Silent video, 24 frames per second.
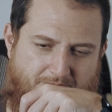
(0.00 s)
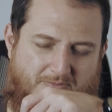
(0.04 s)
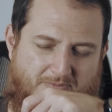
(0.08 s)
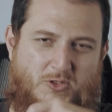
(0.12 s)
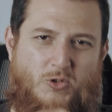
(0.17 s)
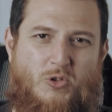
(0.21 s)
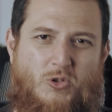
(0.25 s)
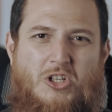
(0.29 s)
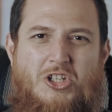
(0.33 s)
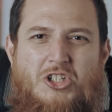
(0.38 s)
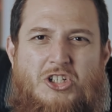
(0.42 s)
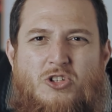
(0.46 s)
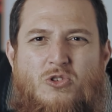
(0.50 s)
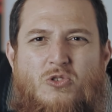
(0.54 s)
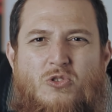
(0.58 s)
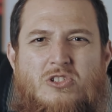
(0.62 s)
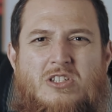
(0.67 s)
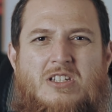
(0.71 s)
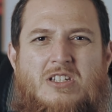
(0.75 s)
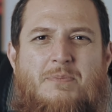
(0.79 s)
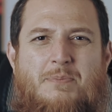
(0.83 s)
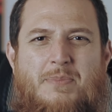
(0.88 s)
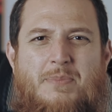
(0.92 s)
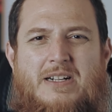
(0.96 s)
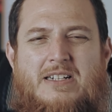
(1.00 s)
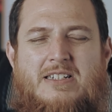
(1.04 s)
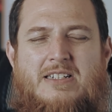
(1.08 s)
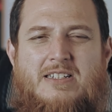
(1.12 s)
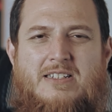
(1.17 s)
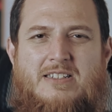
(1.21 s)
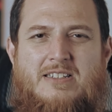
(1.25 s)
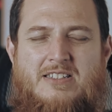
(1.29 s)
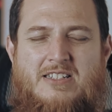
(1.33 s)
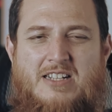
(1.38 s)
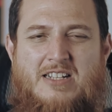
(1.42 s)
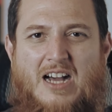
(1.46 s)
Turkish rose is a
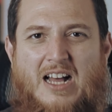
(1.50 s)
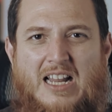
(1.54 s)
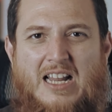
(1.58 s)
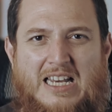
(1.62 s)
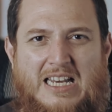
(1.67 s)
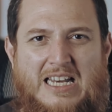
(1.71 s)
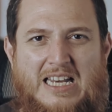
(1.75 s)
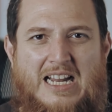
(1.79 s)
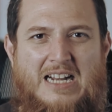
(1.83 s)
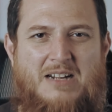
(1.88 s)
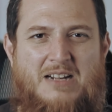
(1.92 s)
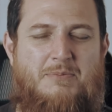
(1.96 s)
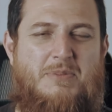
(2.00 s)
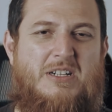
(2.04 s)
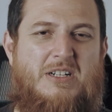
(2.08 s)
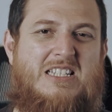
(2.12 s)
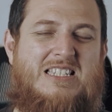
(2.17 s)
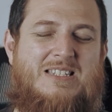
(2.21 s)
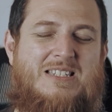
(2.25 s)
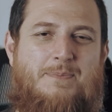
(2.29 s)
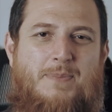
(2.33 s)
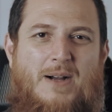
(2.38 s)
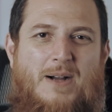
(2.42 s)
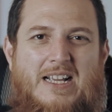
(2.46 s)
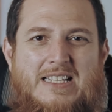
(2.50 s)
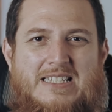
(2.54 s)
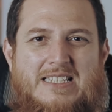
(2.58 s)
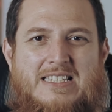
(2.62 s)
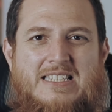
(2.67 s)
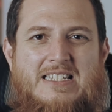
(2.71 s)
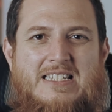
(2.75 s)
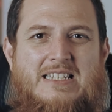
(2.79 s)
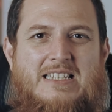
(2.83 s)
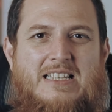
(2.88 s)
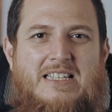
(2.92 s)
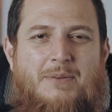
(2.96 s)
bit dull and bit
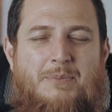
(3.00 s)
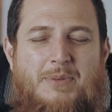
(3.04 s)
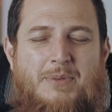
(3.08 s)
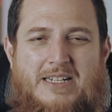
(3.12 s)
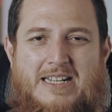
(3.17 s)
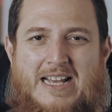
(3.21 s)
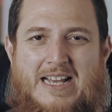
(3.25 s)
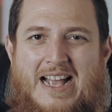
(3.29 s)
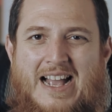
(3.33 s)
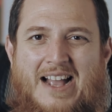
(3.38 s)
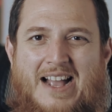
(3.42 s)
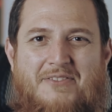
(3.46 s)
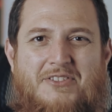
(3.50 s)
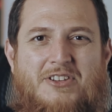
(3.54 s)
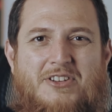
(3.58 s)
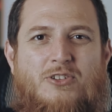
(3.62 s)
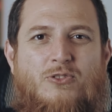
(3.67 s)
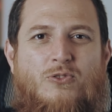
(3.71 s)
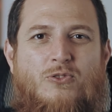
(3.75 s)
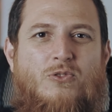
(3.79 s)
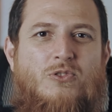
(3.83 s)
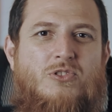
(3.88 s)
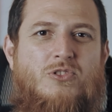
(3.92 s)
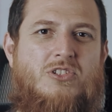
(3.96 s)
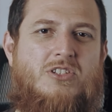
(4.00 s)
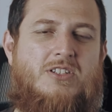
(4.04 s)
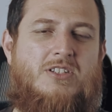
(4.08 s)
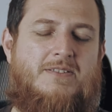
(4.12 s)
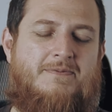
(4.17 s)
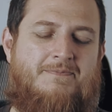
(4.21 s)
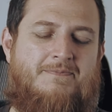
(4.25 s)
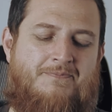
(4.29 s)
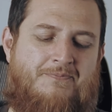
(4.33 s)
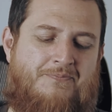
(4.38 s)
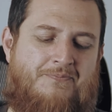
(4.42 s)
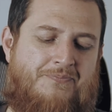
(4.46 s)
spicy, a bit heavy rose.
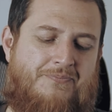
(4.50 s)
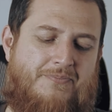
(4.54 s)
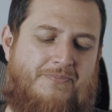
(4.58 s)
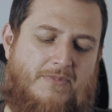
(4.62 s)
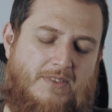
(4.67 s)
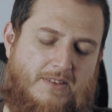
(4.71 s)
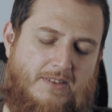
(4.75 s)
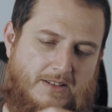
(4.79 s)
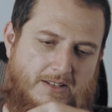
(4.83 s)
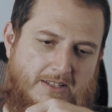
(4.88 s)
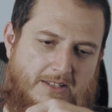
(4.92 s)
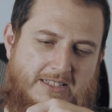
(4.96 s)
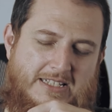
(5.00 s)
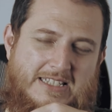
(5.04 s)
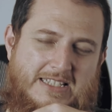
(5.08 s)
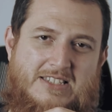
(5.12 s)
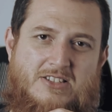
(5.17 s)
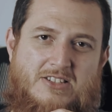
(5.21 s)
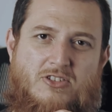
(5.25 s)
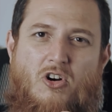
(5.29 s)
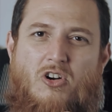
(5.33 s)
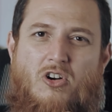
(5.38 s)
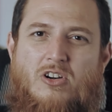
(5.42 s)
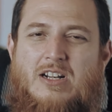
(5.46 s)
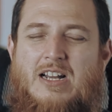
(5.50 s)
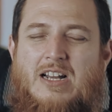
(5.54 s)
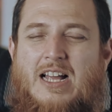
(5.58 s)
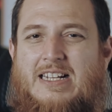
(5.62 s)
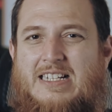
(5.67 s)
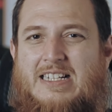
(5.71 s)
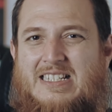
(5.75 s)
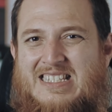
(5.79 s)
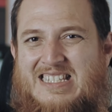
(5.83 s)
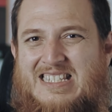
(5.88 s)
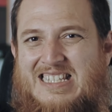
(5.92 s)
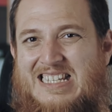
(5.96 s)
It is not
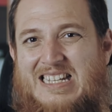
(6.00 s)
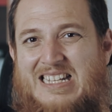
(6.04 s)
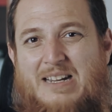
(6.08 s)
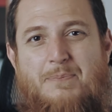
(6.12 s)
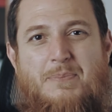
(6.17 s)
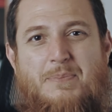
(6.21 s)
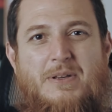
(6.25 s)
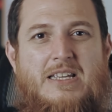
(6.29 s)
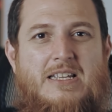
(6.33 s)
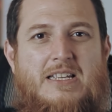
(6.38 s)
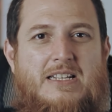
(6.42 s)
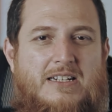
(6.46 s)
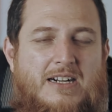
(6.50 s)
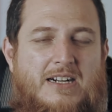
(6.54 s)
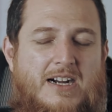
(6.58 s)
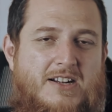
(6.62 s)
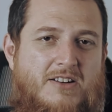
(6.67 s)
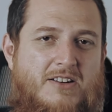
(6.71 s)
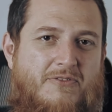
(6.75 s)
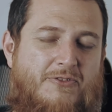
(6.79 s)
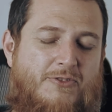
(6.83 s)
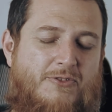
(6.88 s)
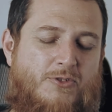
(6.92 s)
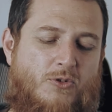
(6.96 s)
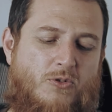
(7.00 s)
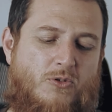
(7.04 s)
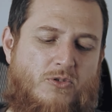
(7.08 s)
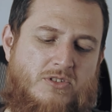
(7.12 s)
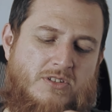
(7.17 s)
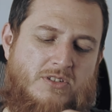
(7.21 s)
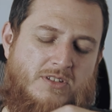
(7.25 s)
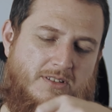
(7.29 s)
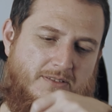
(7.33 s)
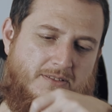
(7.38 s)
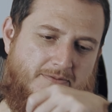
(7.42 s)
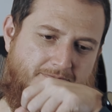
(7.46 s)
like a syrupy kind of
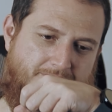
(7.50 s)
rose.